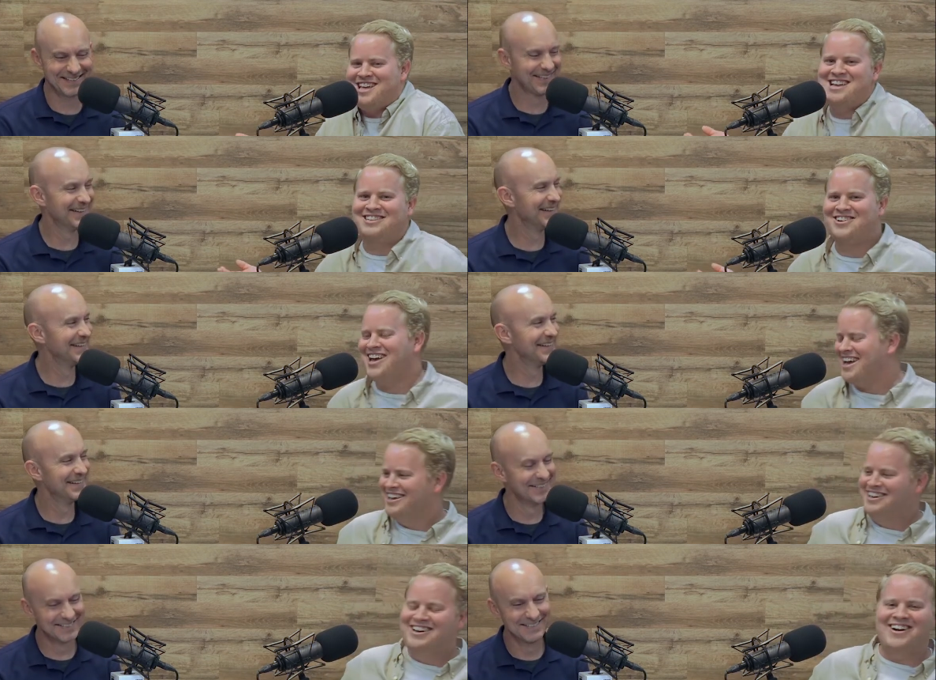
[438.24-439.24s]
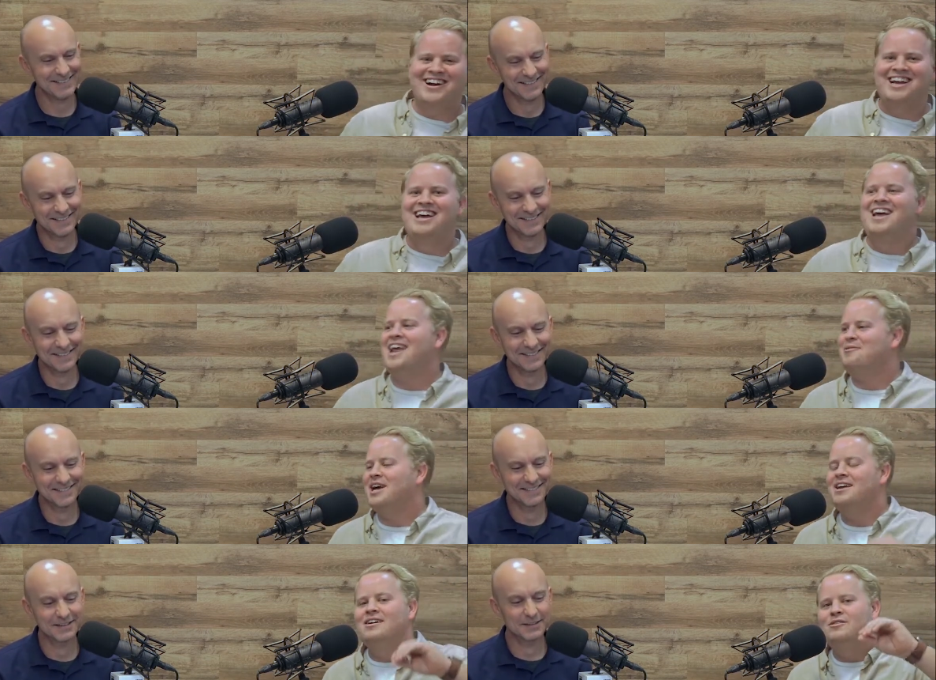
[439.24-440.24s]
Speaker 1: things. Okay. All right.
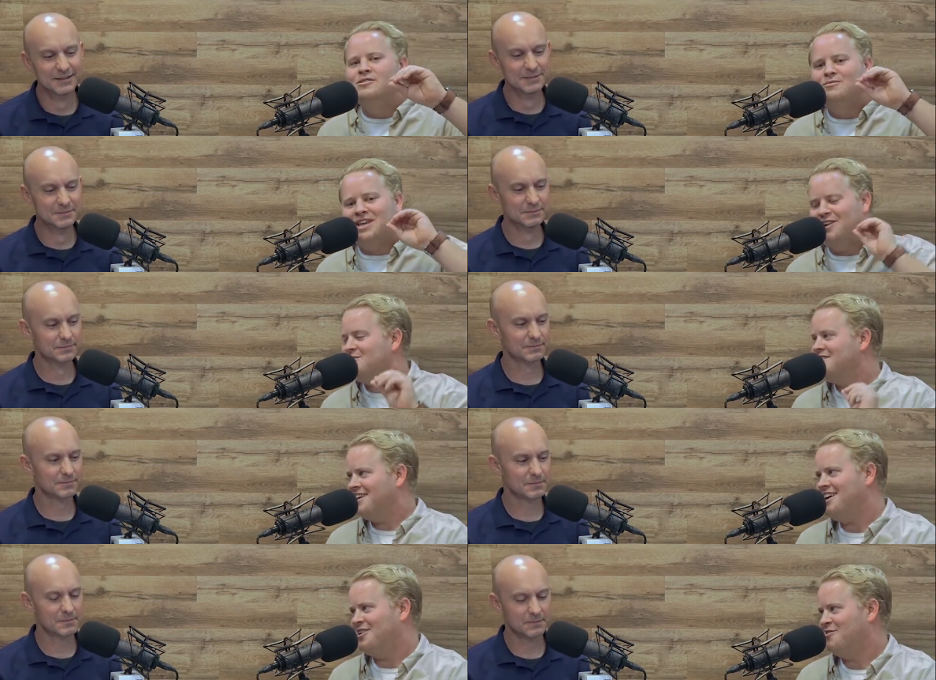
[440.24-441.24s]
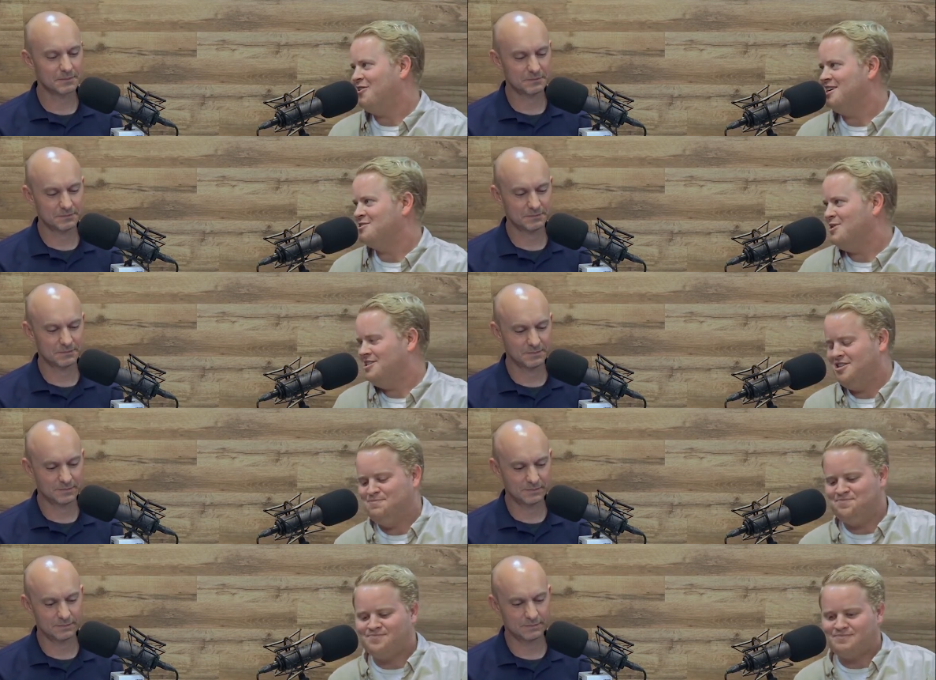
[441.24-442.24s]
Anyway, here's the kicker for his
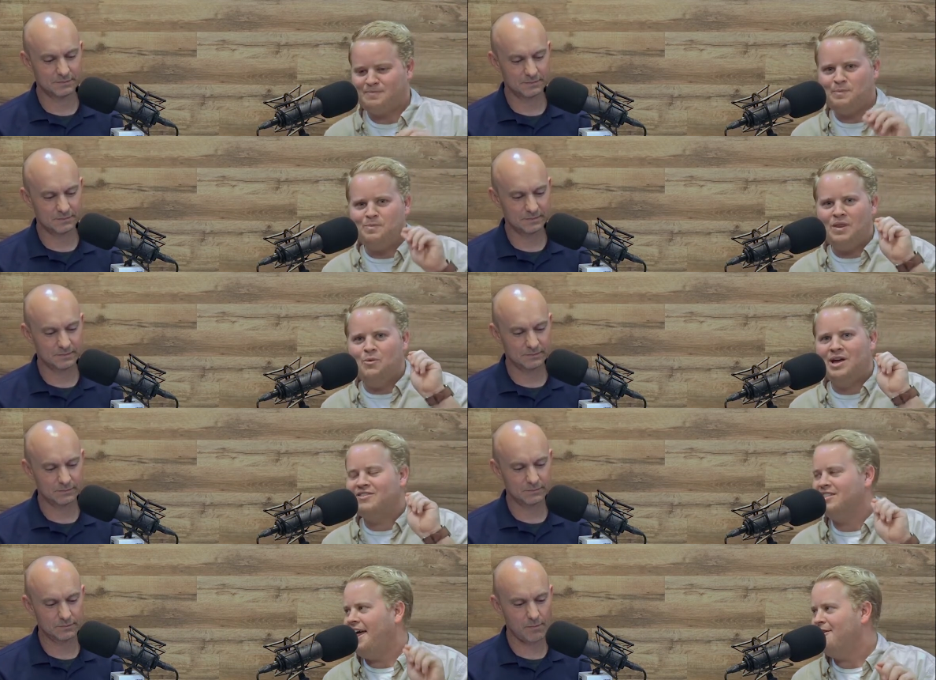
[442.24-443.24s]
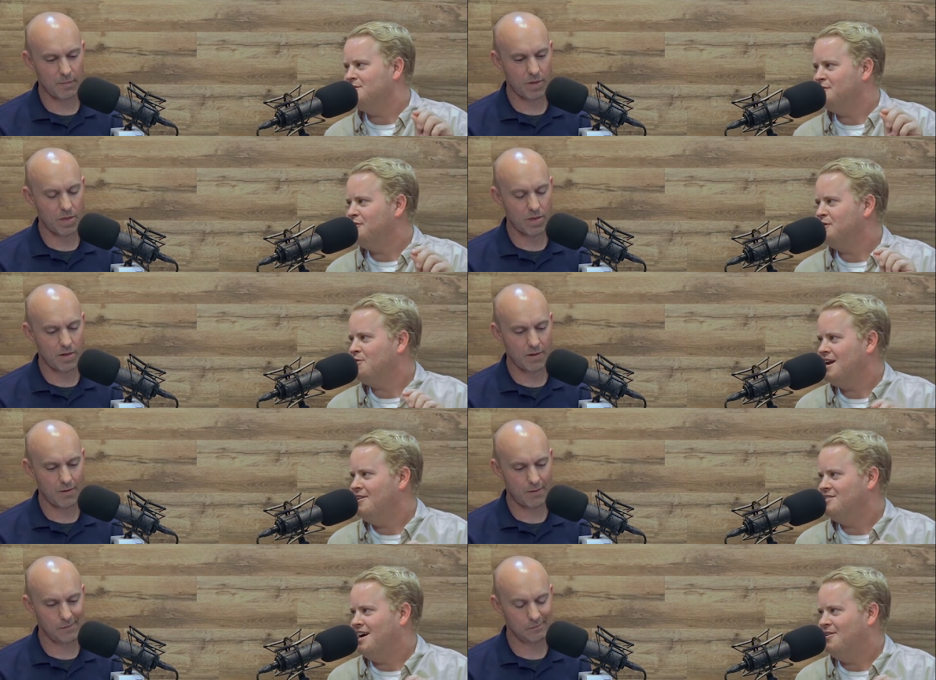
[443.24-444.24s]
question. We have a thousand foot
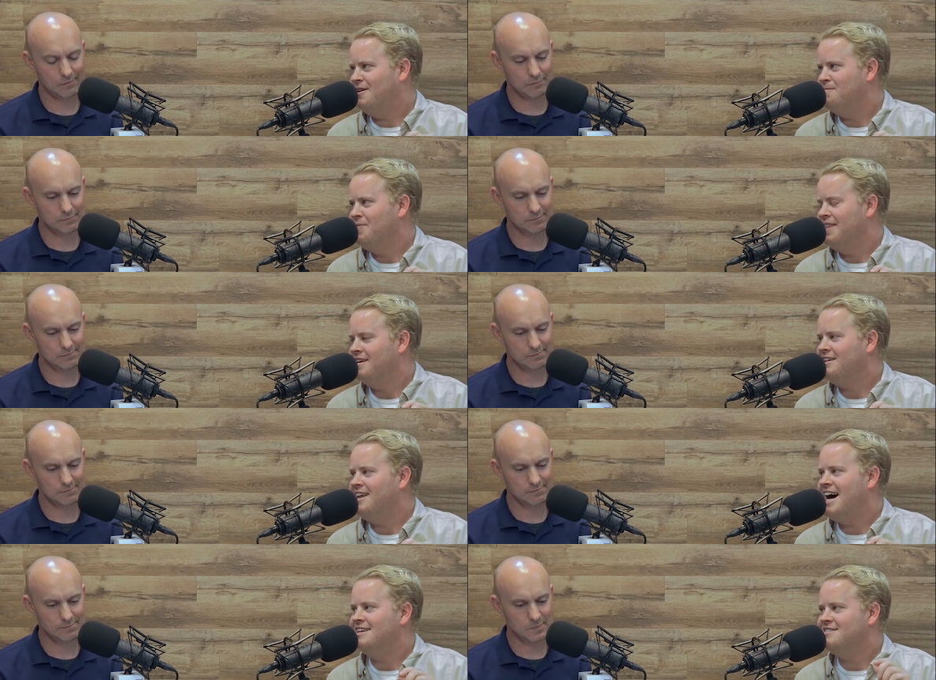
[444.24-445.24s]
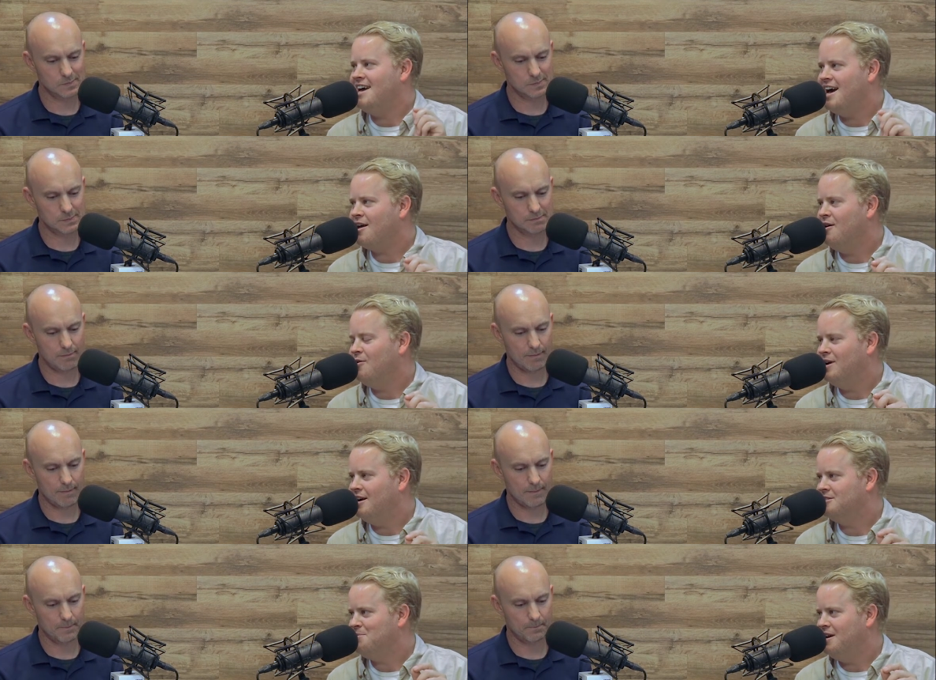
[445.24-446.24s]
radio tower. Class Echo
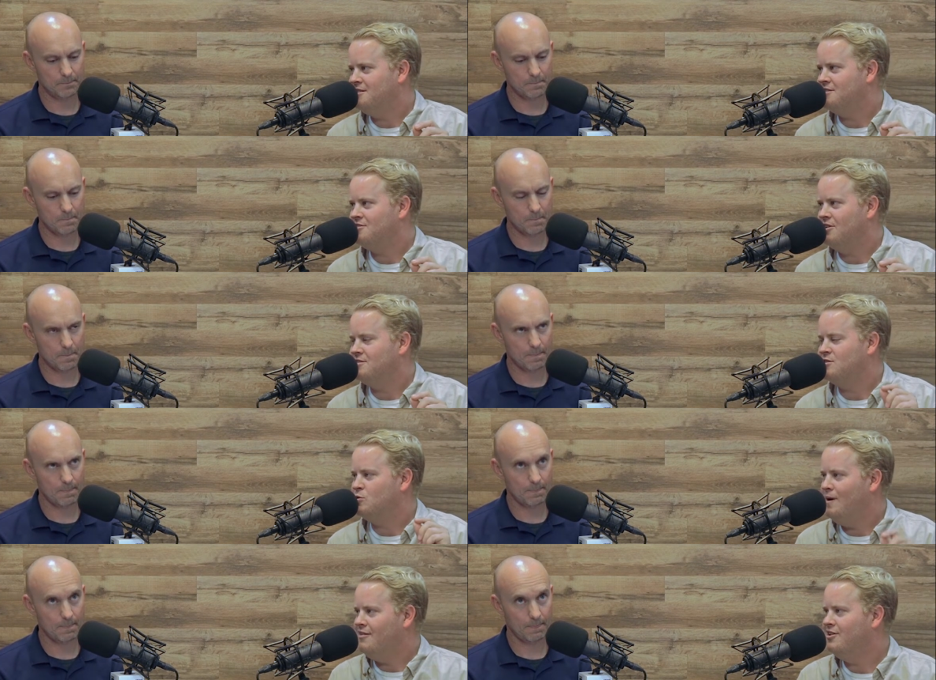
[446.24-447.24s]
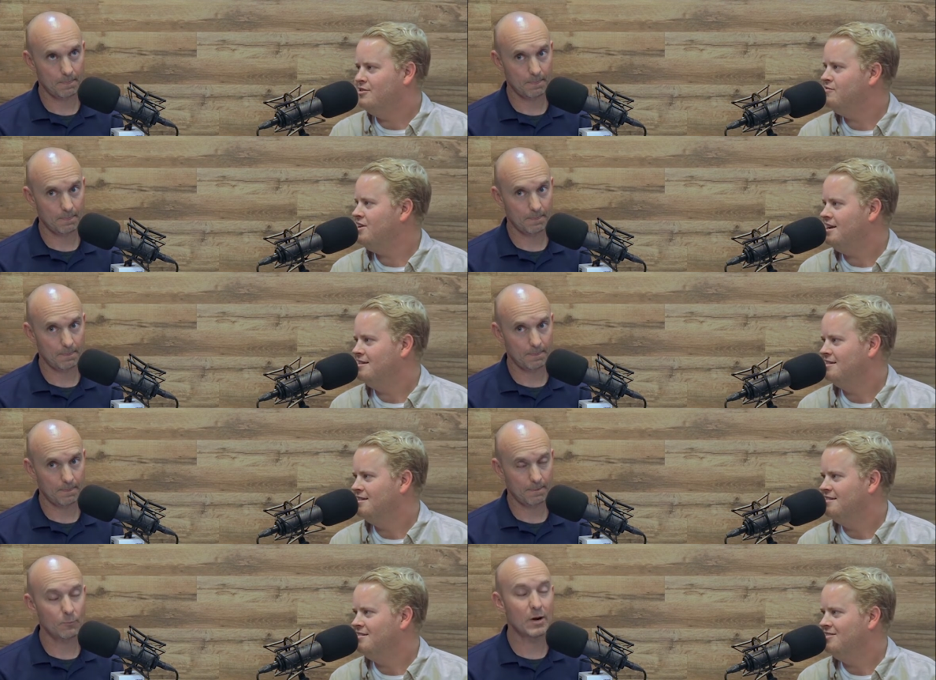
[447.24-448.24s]
airspace starts at 1,200 feet.
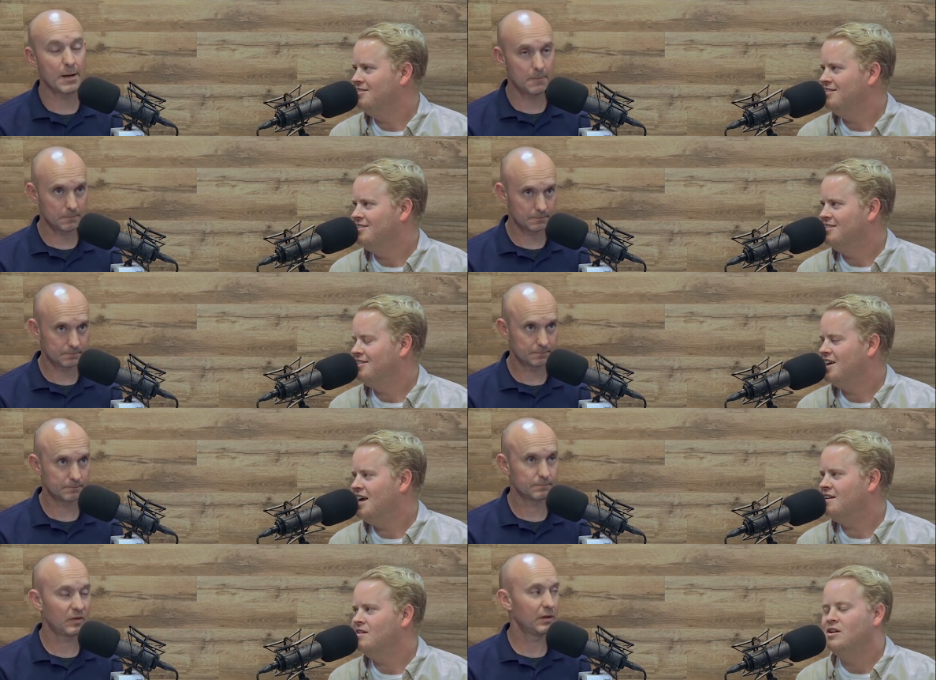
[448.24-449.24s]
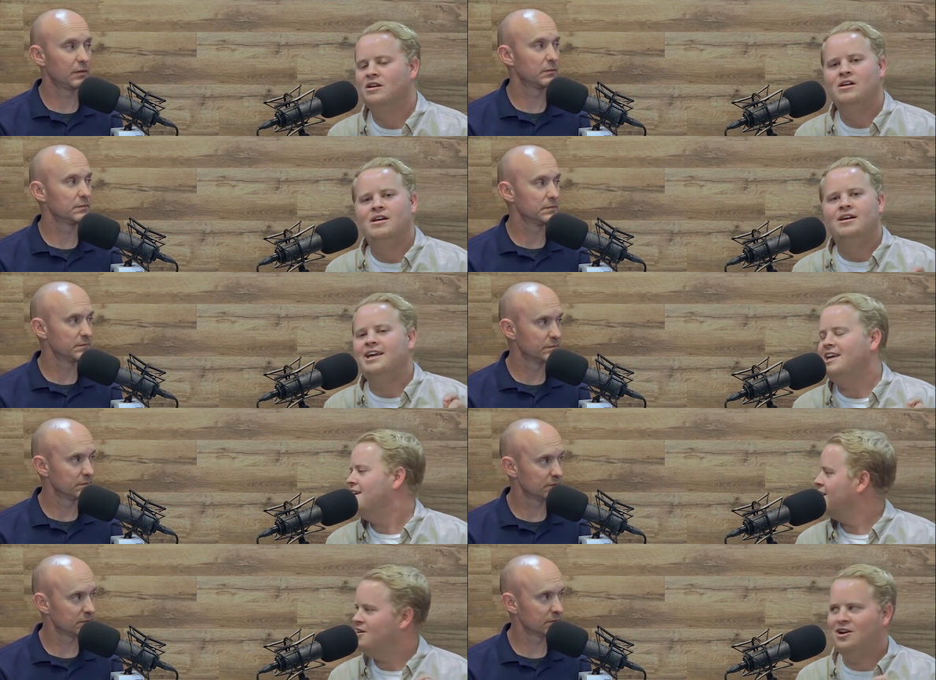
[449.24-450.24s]
Right. Okay he
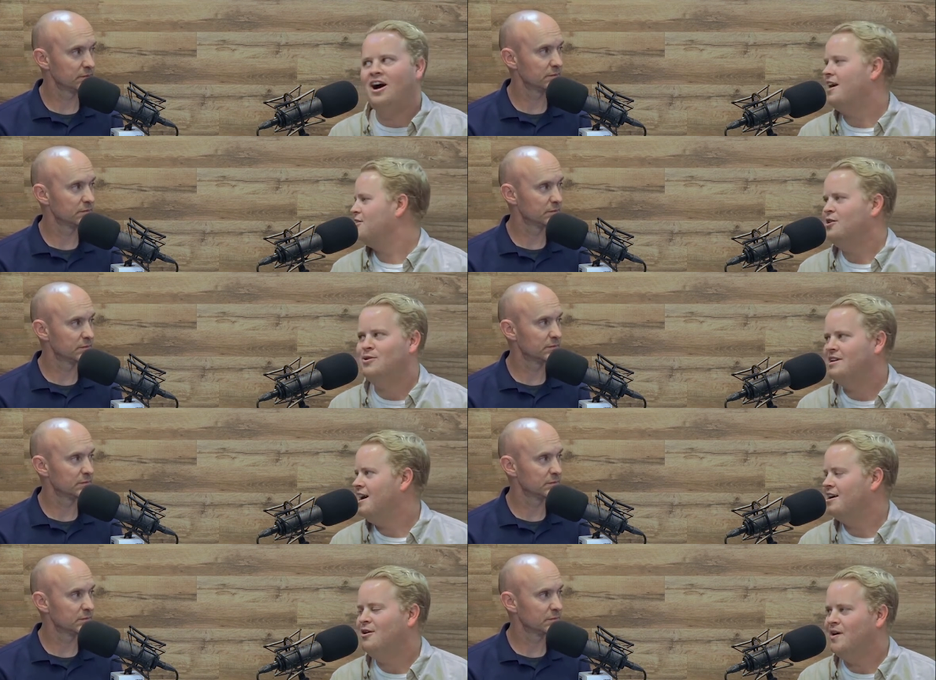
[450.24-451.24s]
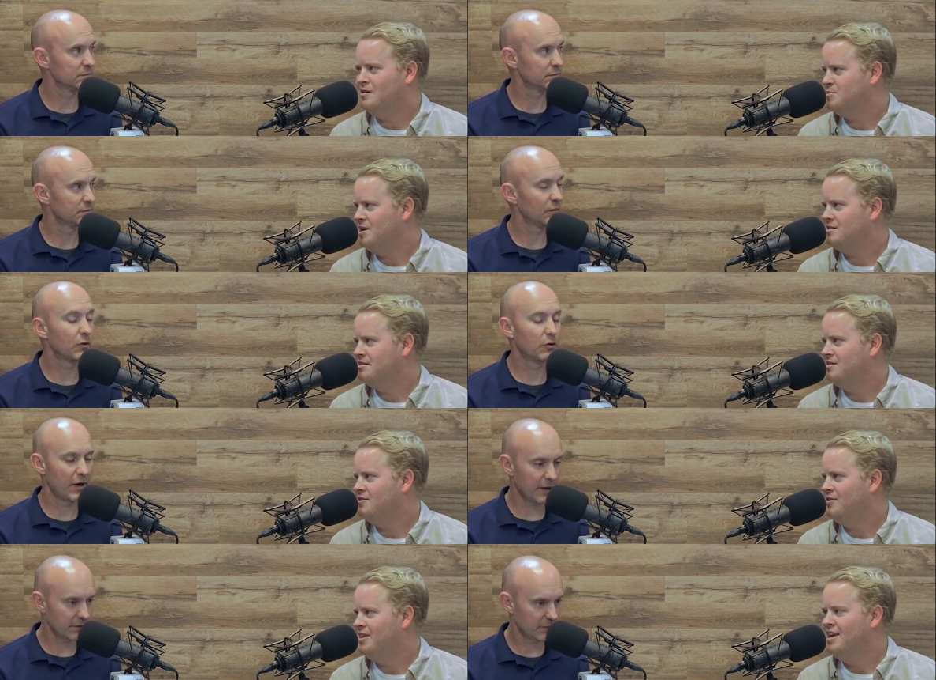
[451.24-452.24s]
cannot go into Echo airspace.
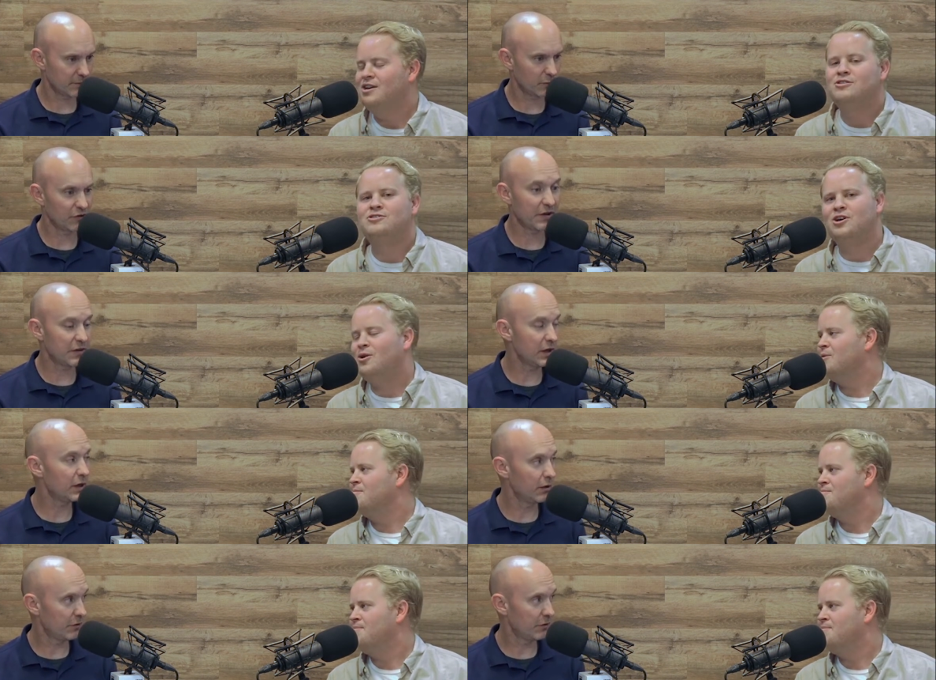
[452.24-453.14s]
Correct. Which so, I think he